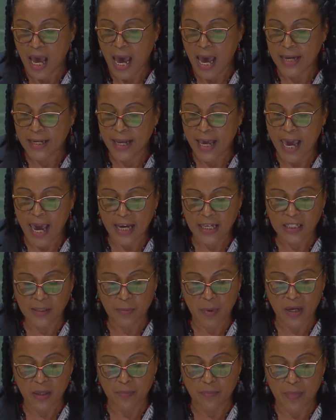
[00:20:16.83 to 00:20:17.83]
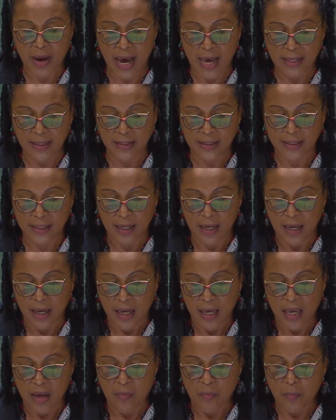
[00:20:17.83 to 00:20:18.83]
and export bans
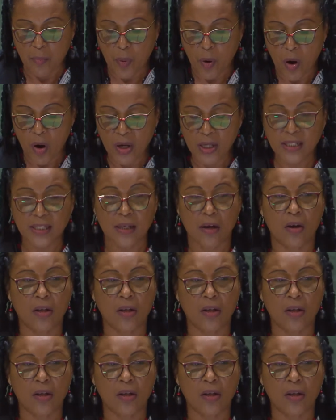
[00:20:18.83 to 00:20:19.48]
imposed